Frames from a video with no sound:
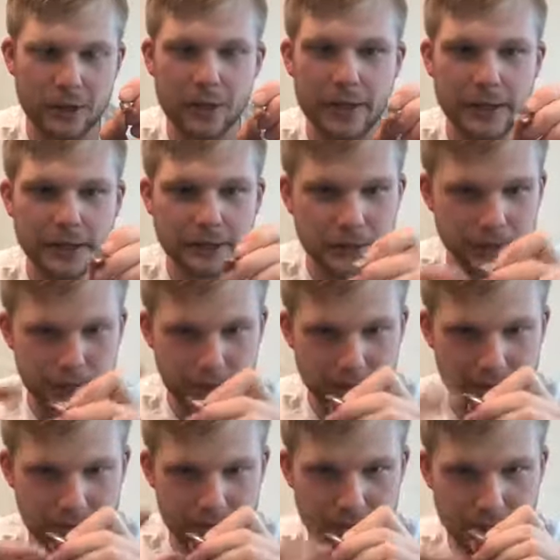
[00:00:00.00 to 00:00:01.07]
critical
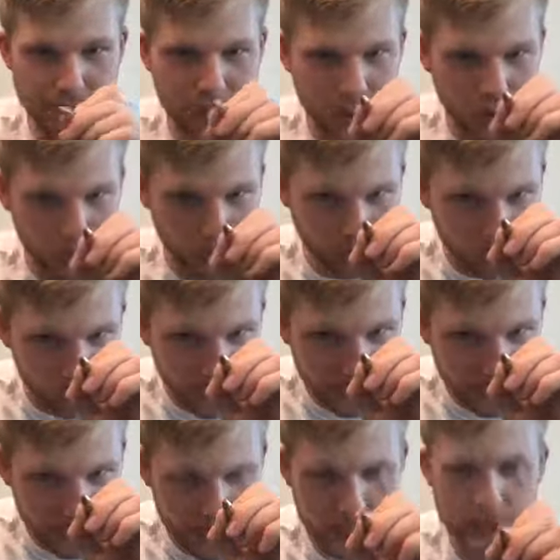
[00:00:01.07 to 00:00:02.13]
defense. They're hollow
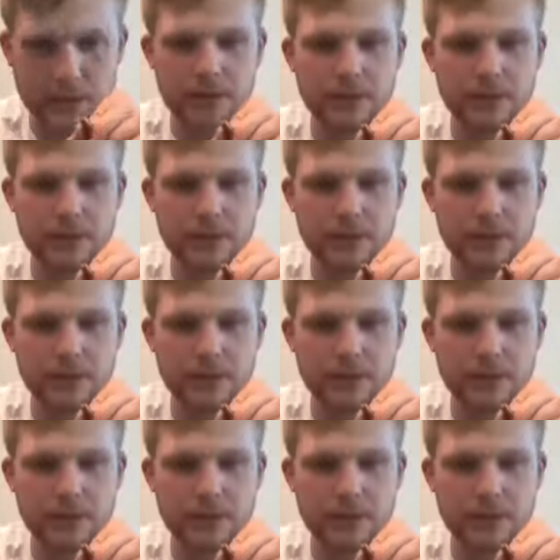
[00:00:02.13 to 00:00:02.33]
points.